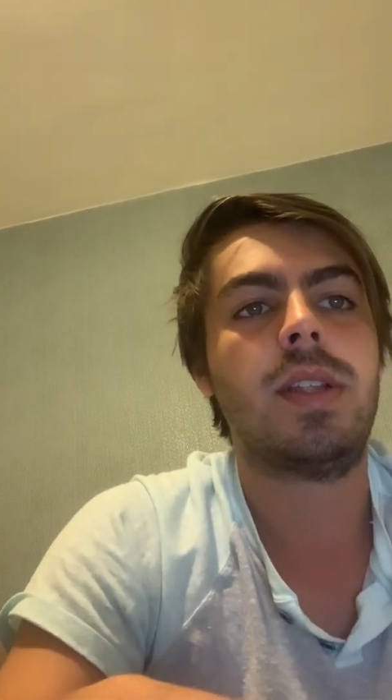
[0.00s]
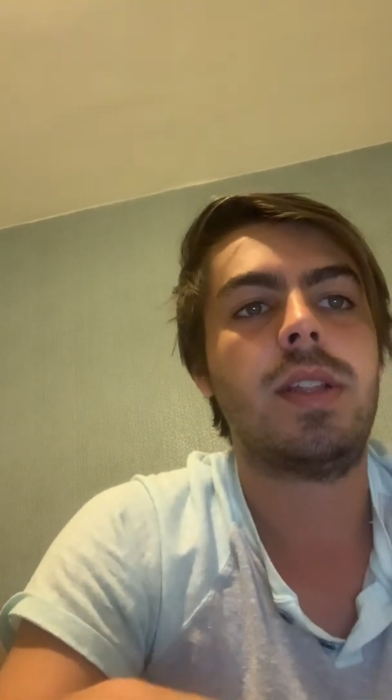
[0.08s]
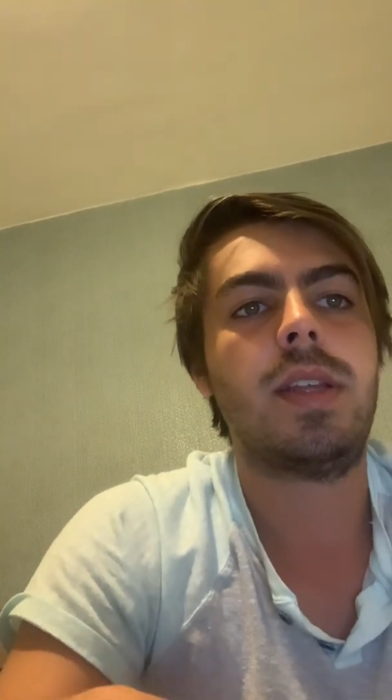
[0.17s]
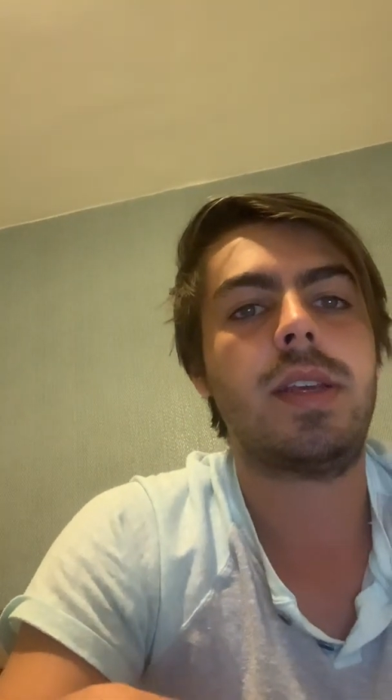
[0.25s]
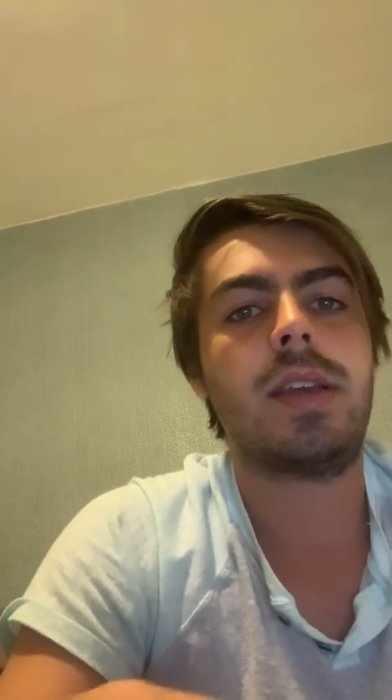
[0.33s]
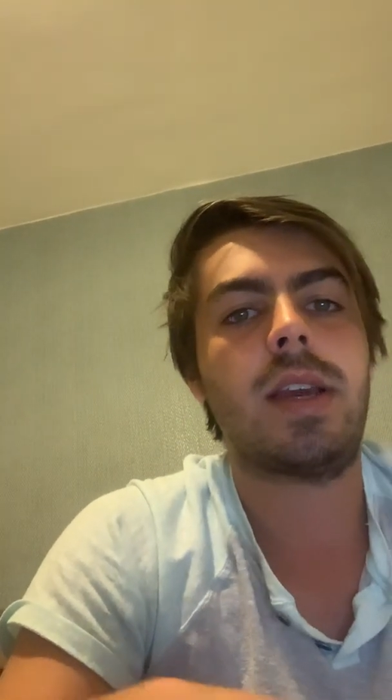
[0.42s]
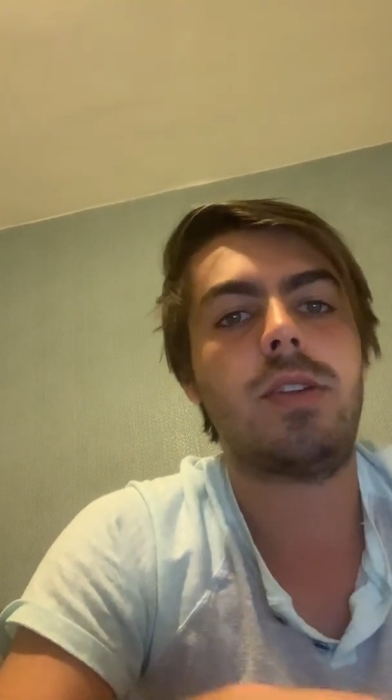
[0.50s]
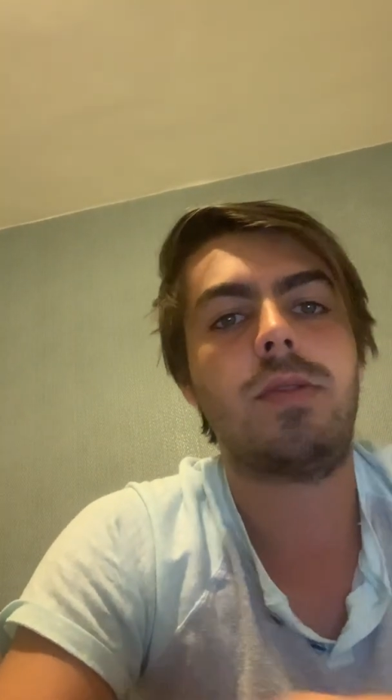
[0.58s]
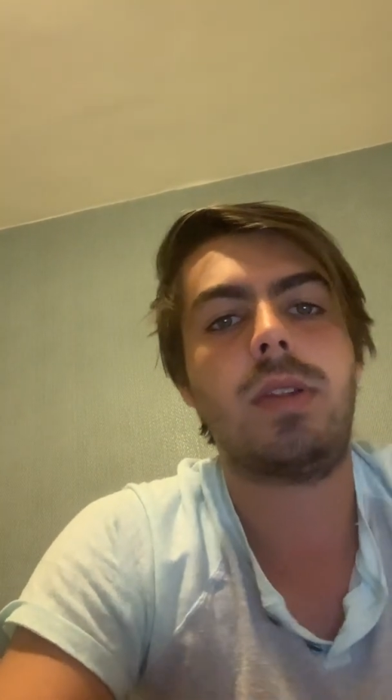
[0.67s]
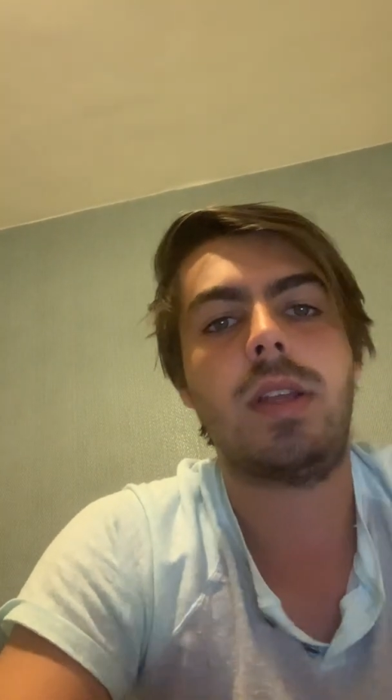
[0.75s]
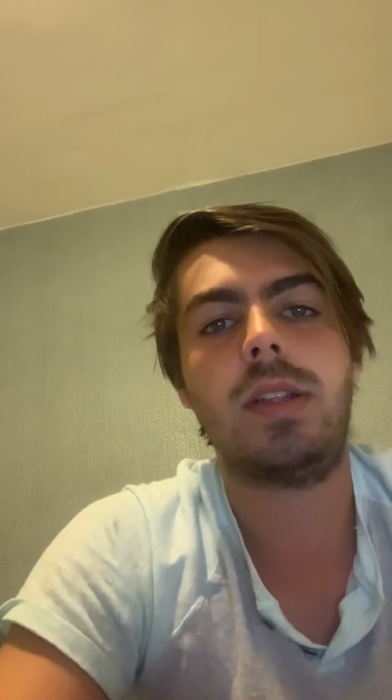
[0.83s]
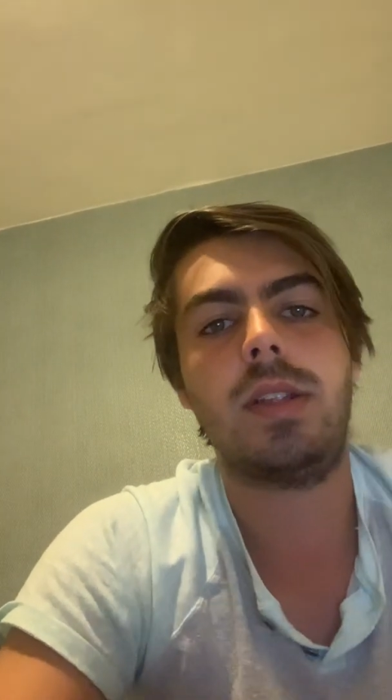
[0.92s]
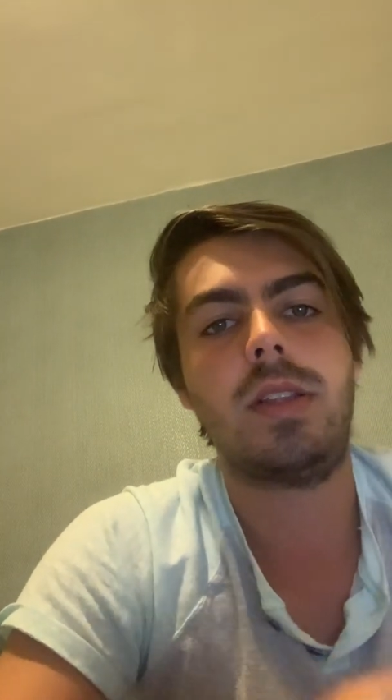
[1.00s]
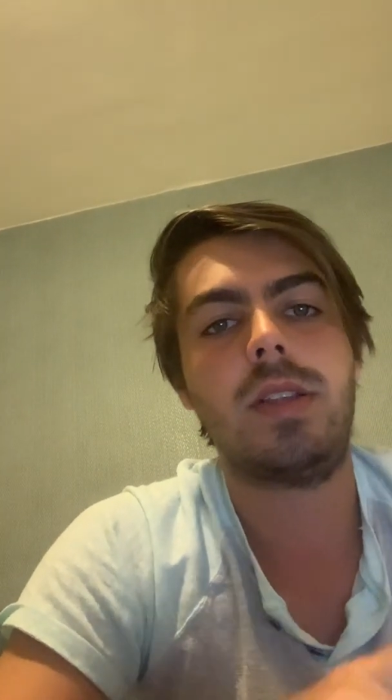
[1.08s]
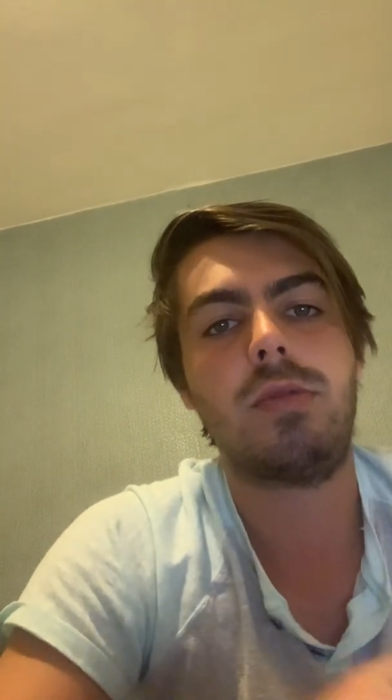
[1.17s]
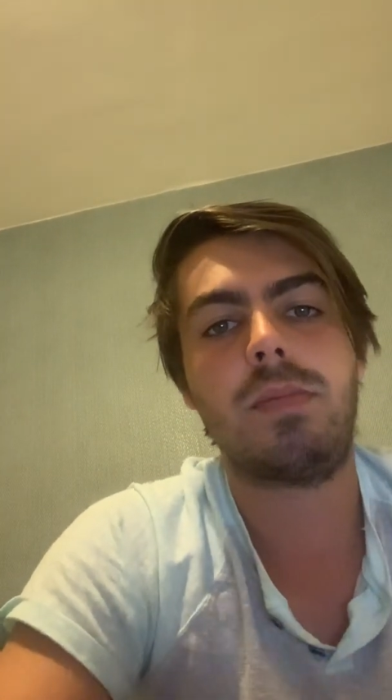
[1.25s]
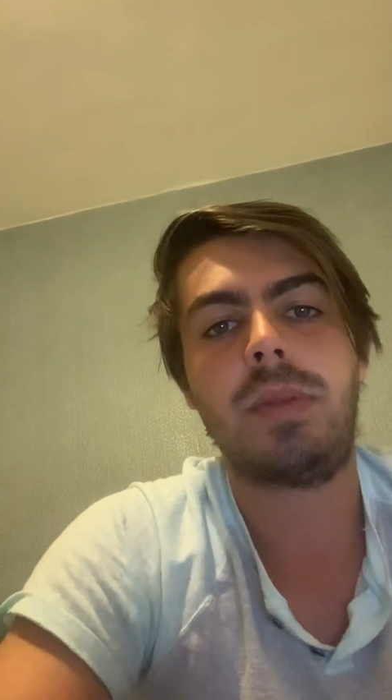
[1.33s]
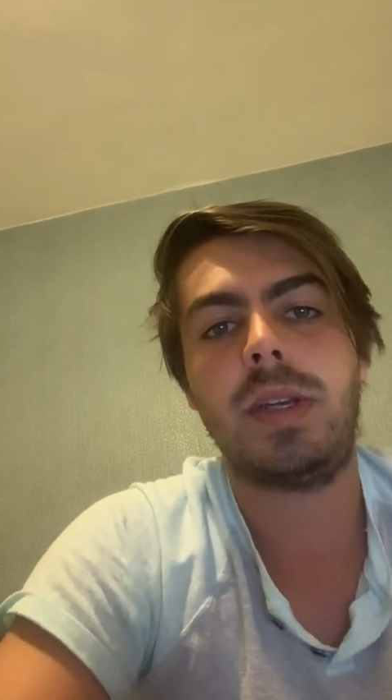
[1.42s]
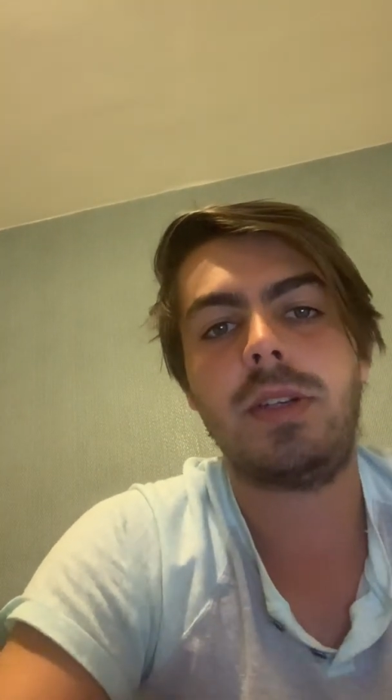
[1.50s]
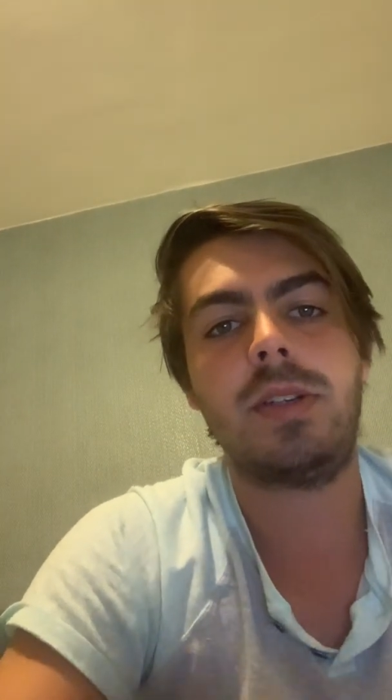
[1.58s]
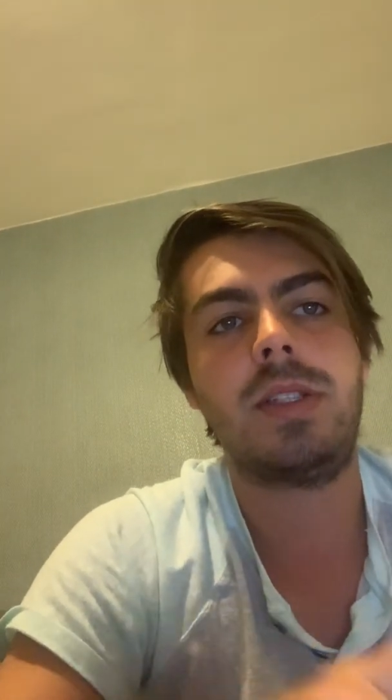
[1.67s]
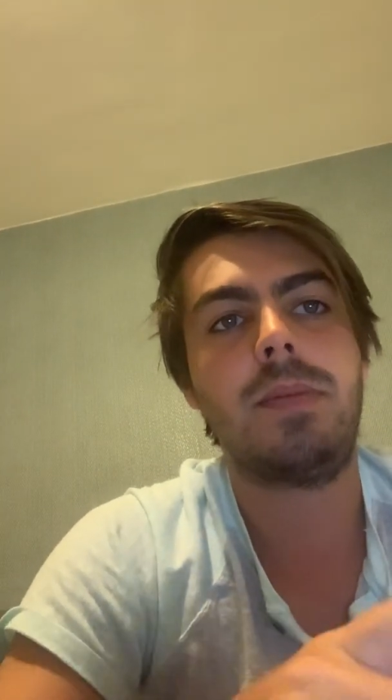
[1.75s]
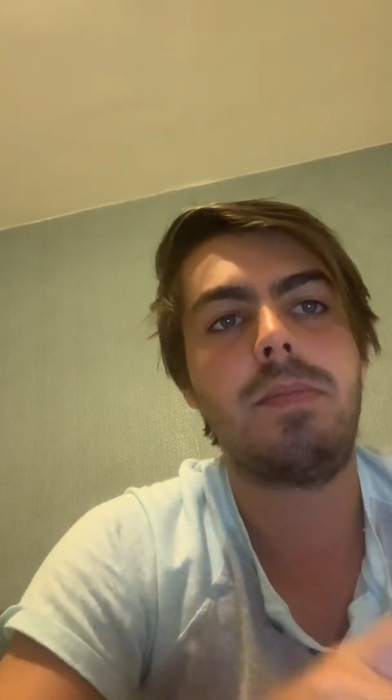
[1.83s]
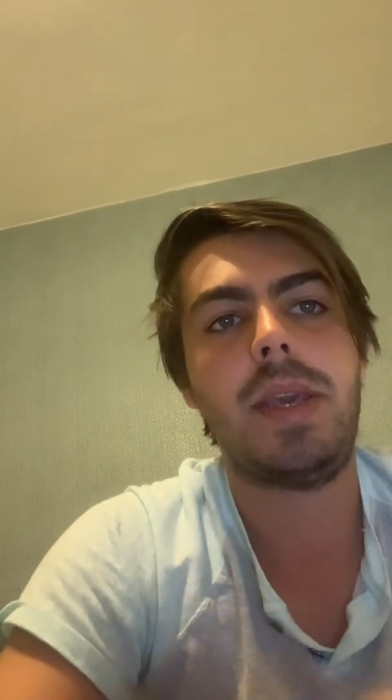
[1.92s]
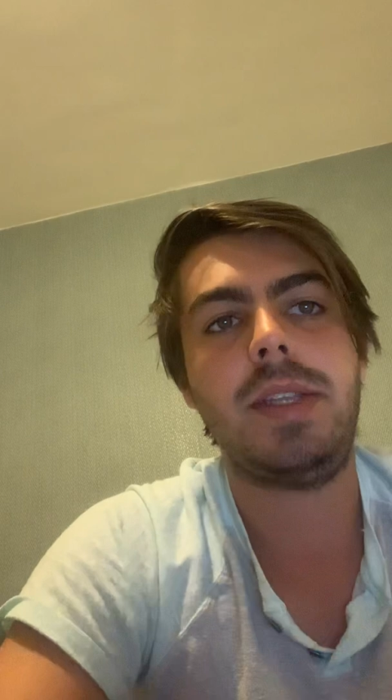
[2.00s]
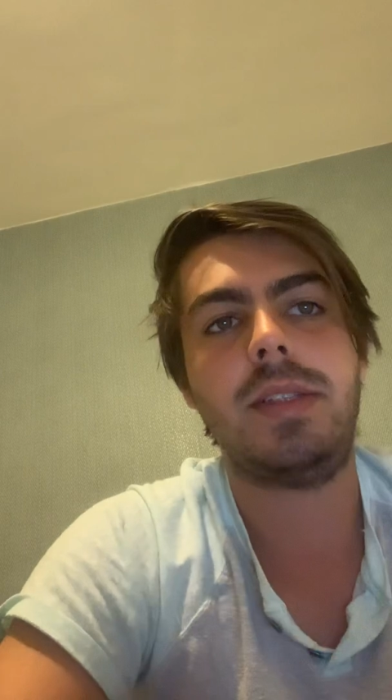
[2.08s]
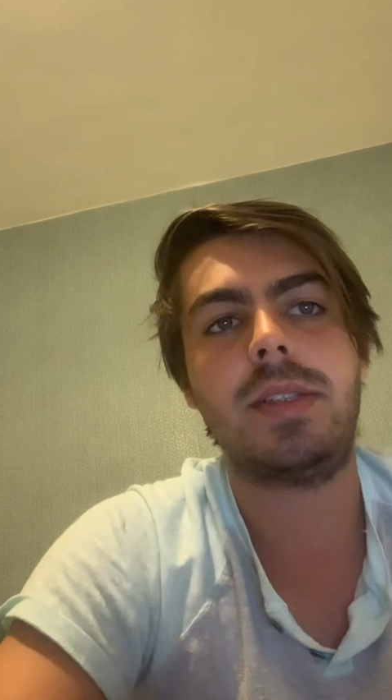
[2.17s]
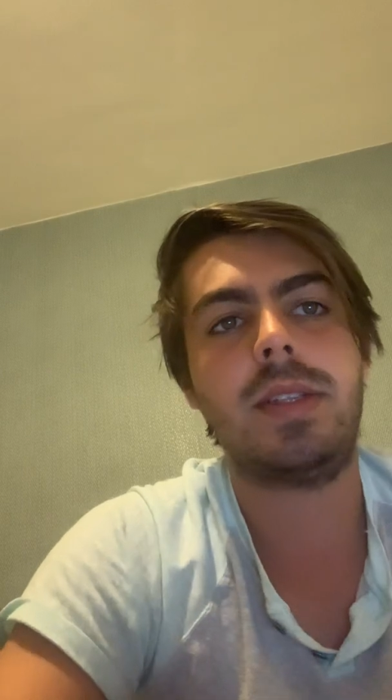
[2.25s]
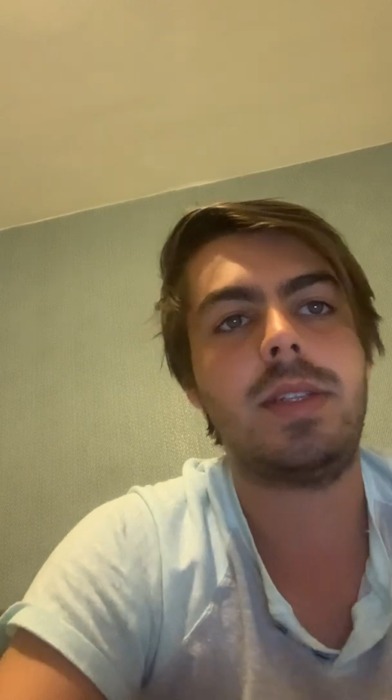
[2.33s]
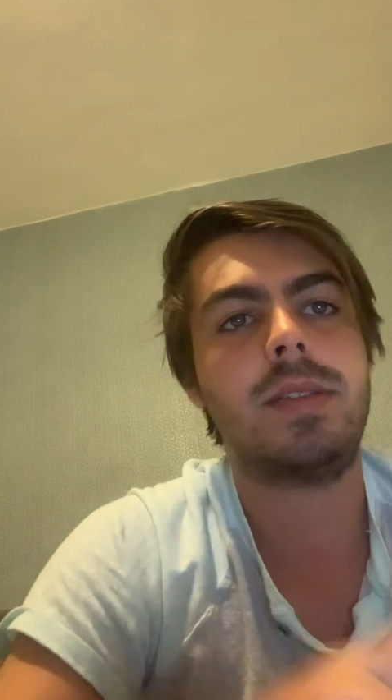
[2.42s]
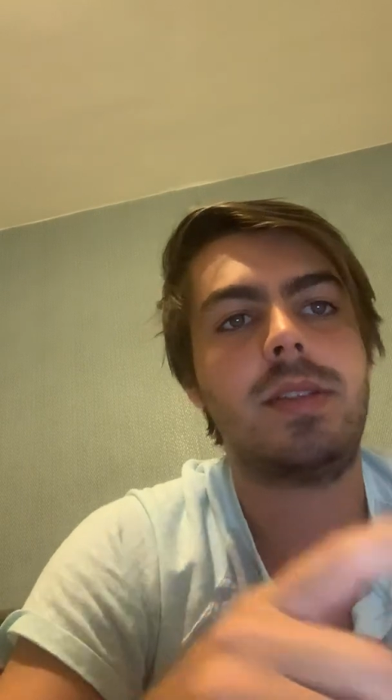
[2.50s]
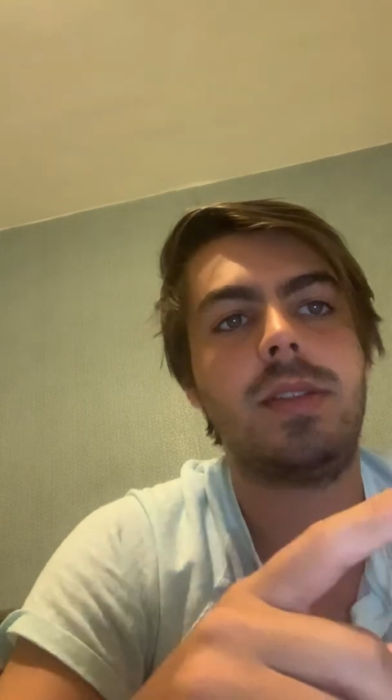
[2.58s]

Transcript: like how to the repair, the maintenance,